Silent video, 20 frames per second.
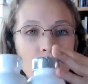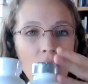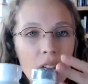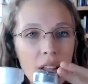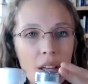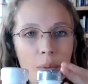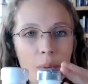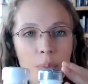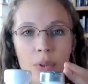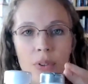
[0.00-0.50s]
all
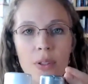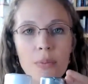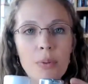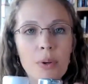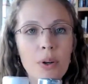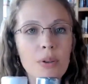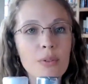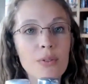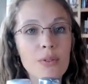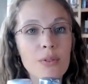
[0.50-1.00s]
help with the
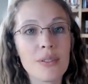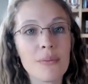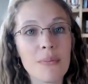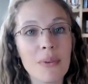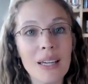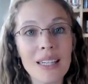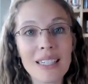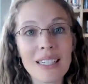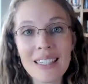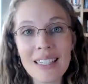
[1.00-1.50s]
bones.
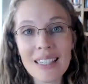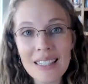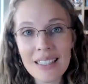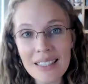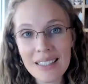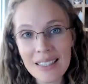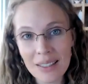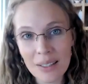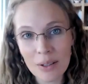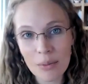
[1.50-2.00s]

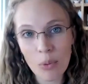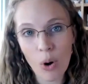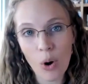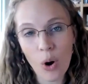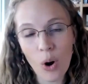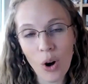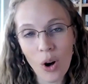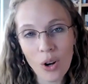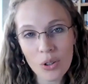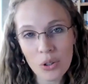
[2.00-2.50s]
Magnesium
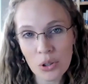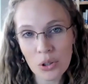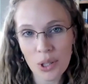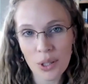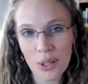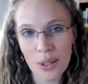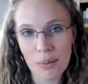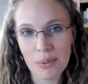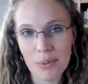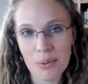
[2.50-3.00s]
also
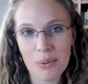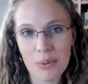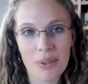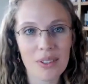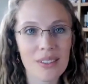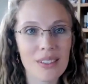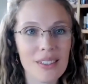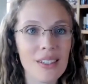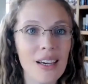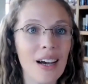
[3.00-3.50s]
helps with
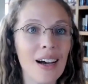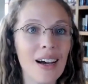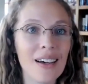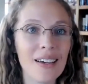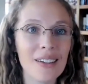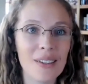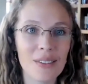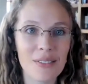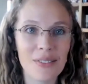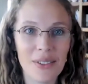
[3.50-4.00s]
a
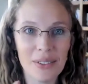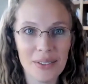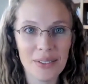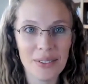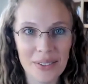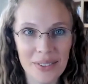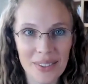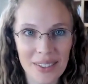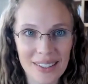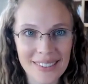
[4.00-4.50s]
ton of
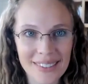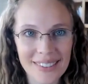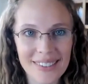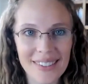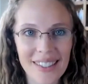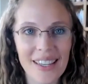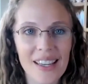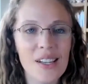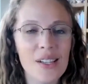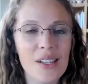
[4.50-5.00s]
other things.
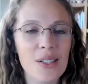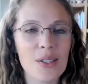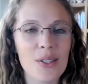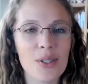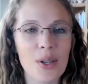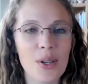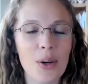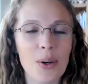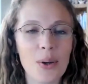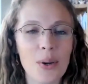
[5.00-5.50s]

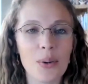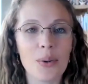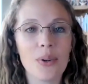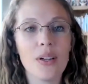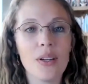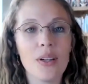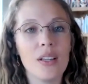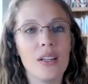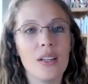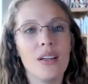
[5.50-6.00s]
So
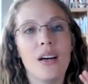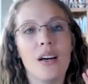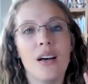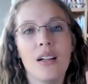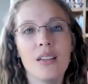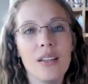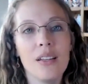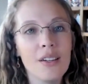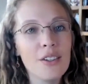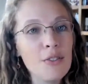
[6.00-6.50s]

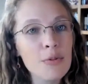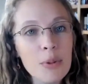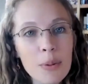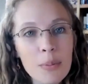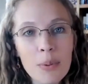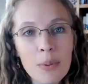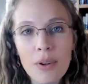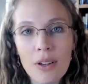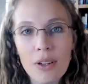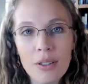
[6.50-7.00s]
a lot of
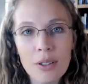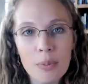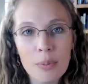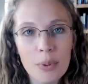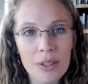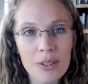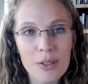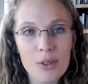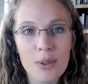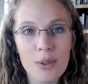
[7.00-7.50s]
people on the
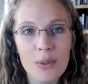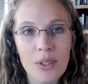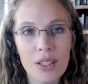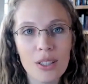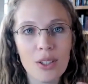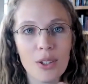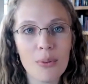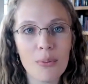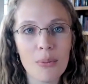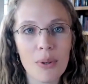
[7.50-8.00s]
prednisone,
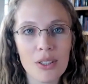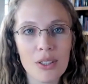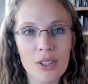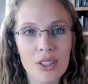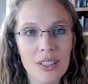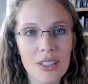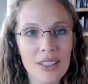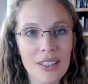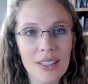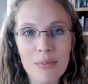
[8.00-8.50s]
like you
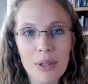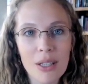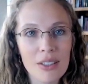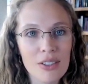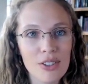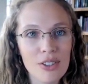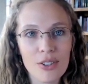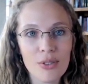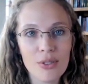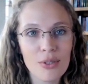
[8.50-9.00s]
mentioned, it
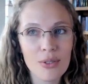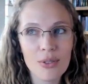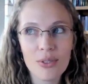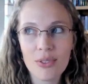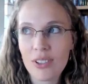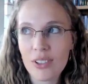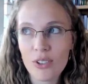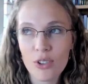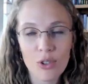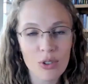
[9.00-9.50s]
makes you
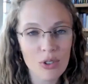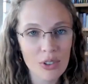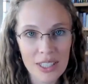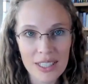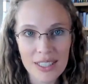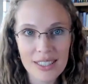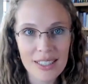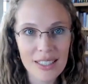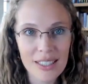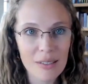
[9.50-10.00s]

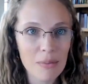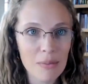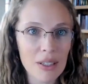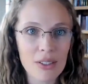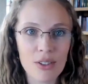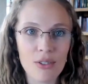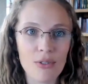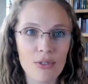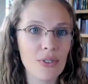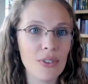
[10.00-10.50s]
crazy. It
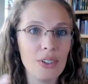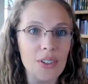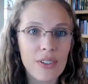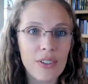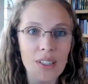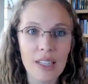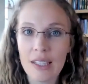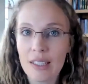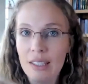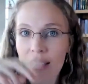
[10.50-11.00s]
makes you feel
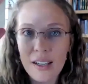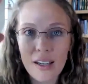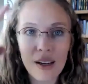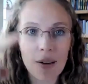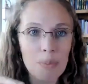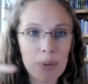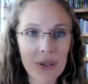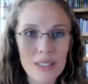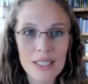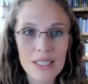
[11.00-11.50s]
like
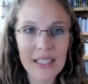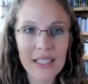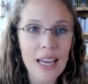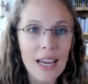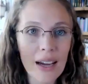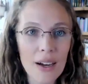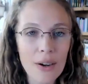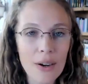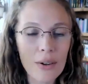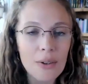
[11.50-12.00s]
up and
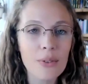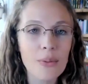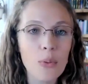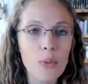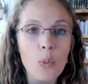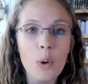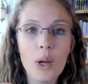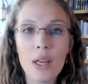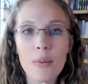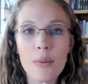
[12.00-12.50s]
down
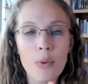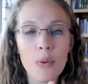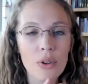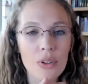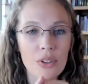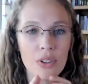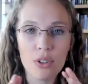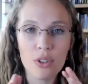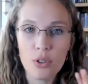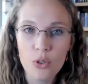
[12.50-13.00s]
way
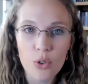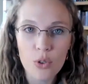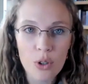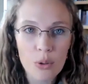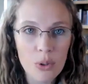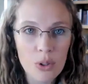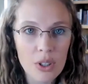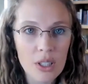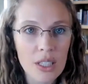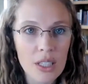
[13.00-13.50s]
more than you
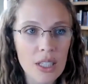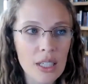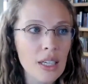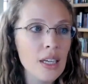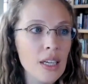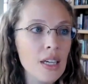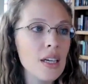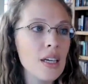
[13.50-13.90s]
normally,